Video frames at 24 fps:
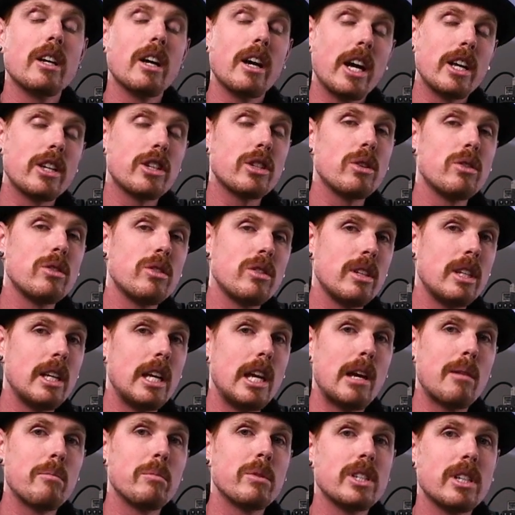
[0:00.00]
I showed you the
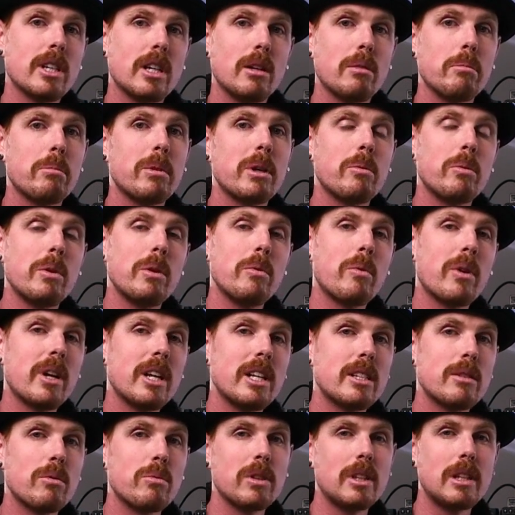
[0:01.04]
amber gel, but we wanted
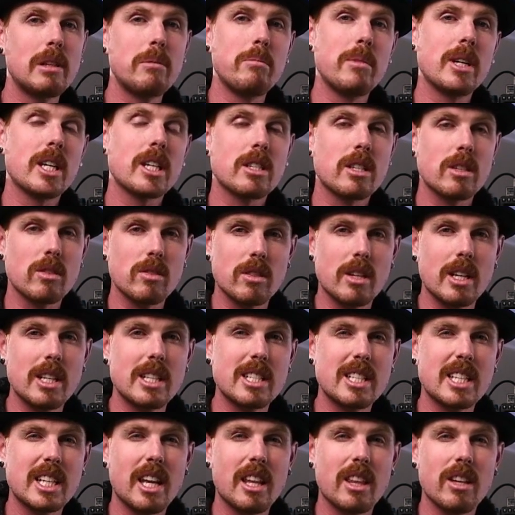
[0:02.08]
to really mix those lights
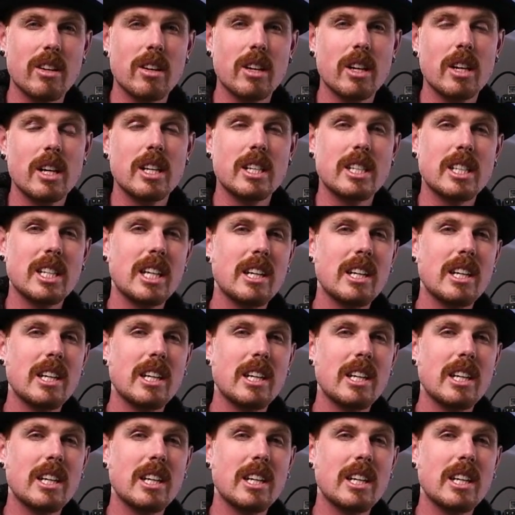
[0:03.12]
together to